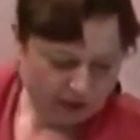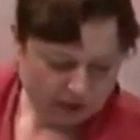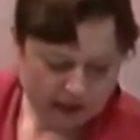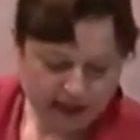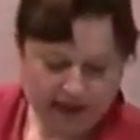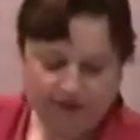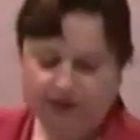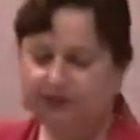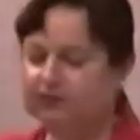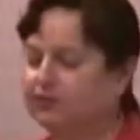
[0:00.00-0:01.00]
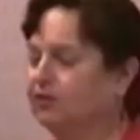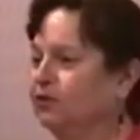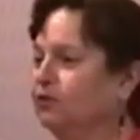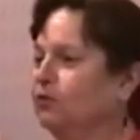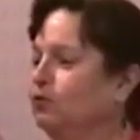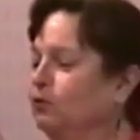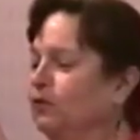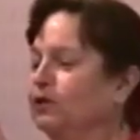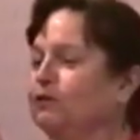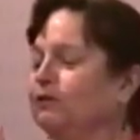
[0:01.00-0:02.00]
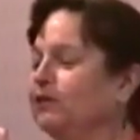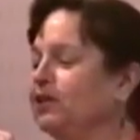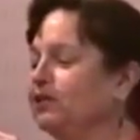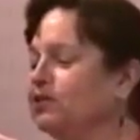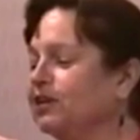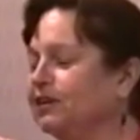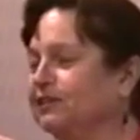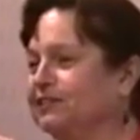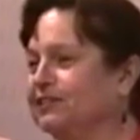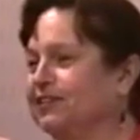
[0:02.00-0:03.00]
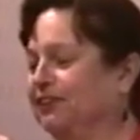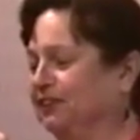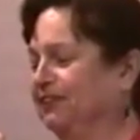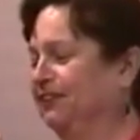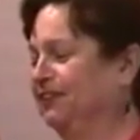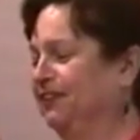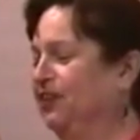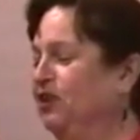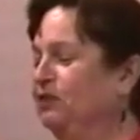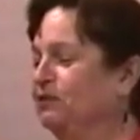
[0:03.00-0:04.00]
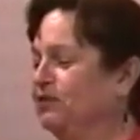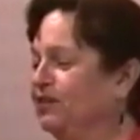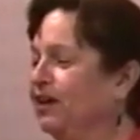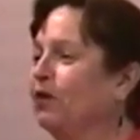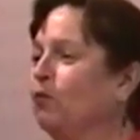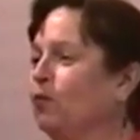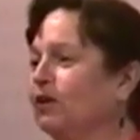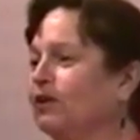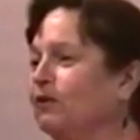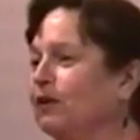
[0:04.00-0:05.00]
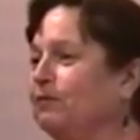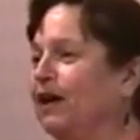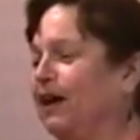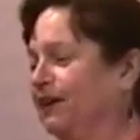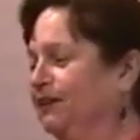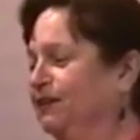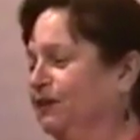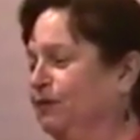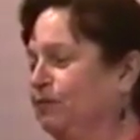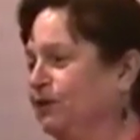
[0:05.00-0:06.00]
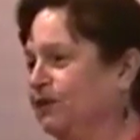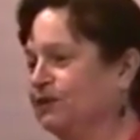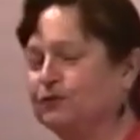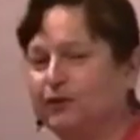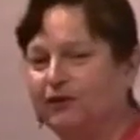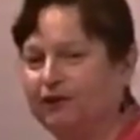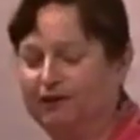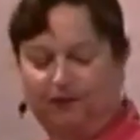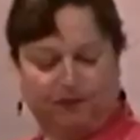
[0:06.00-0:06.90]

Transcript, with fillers: We have these cool and groovy keychains. Say, we're going back because we are.